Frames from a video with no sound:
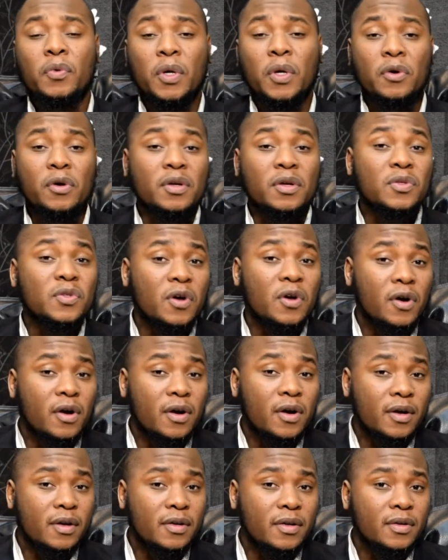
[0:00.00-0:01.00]
we're going to
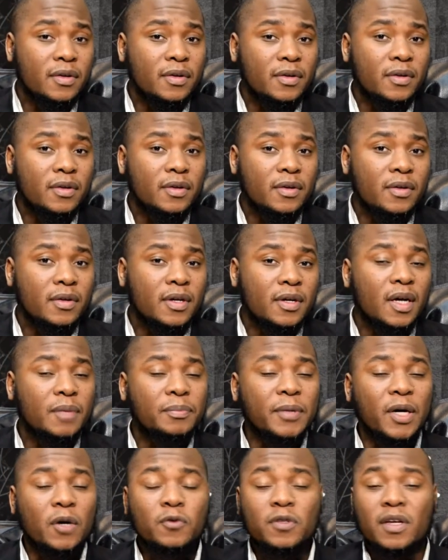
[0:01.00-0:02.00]
talk
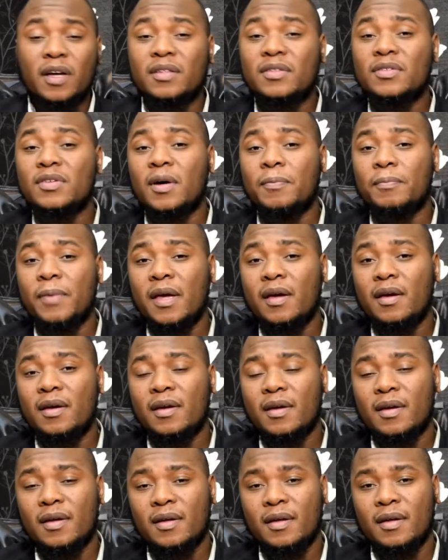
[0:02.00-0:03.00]
about a
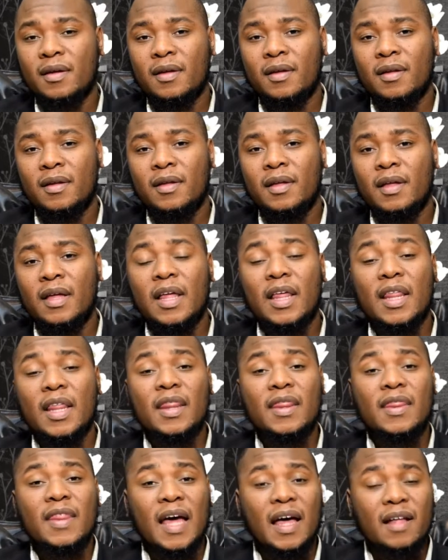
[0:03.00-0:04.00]
topic
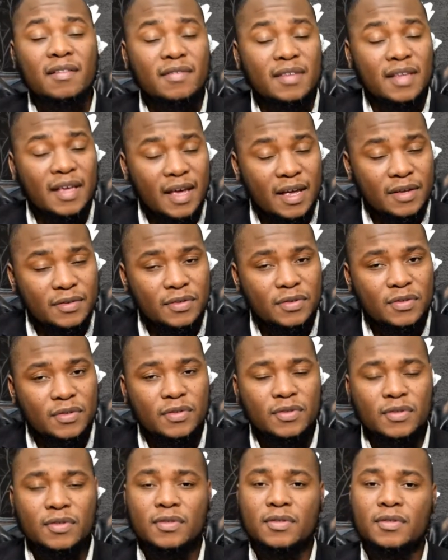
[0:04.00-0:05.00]
that
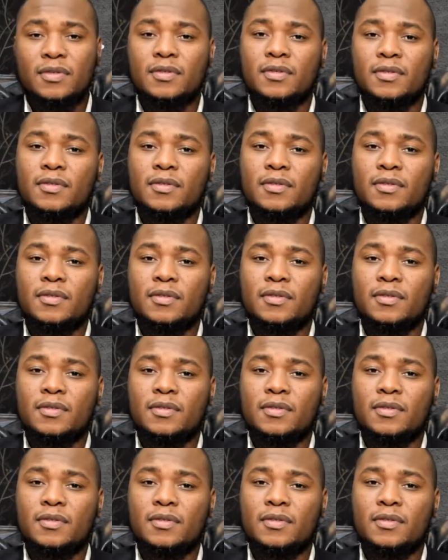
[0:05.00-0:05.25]
is